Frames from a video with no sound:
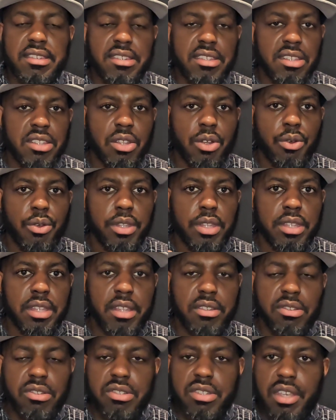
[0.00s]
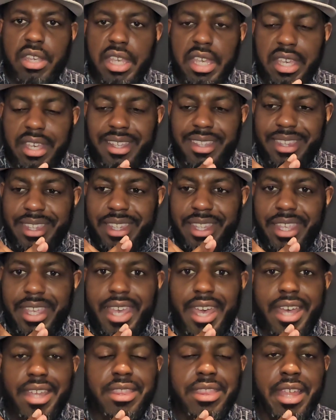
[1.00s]
you know, he can
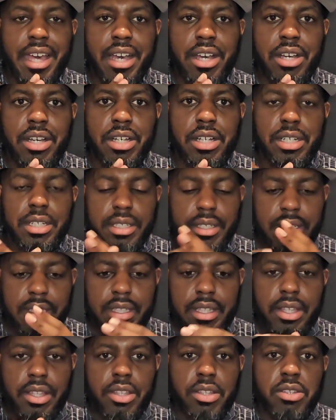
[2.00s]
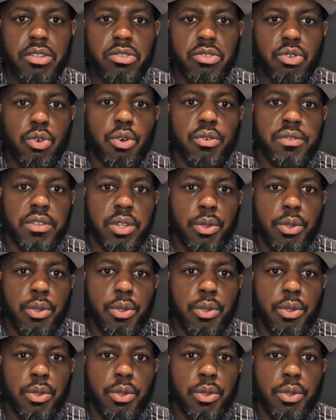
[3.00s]
get that sort of,